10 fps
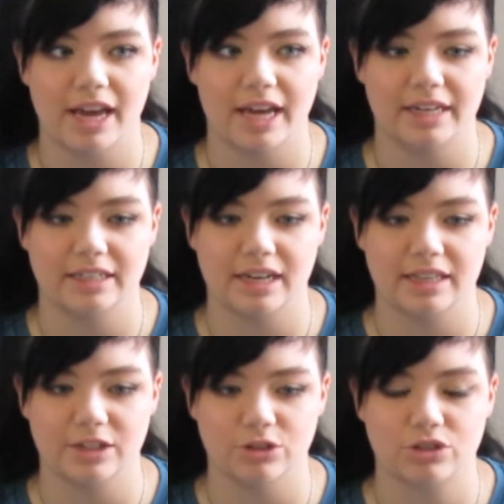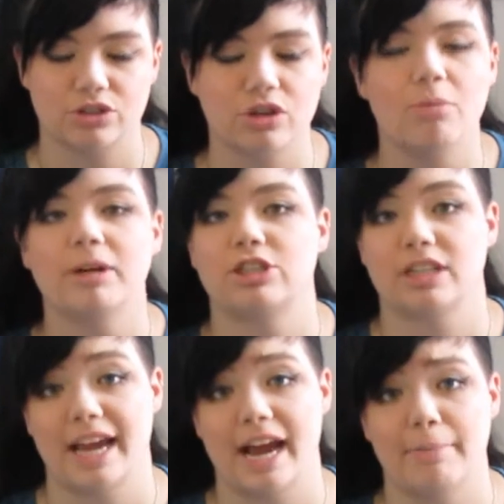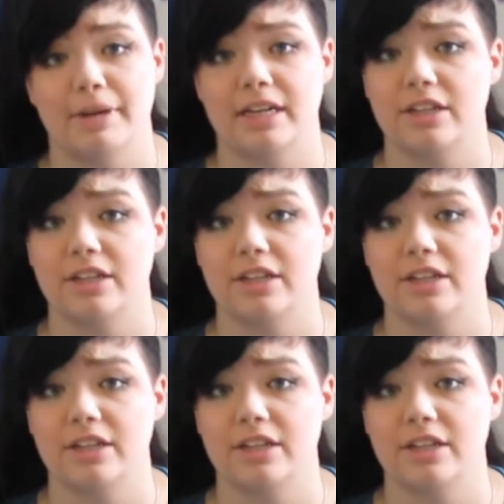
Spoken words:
and there's so much that happened.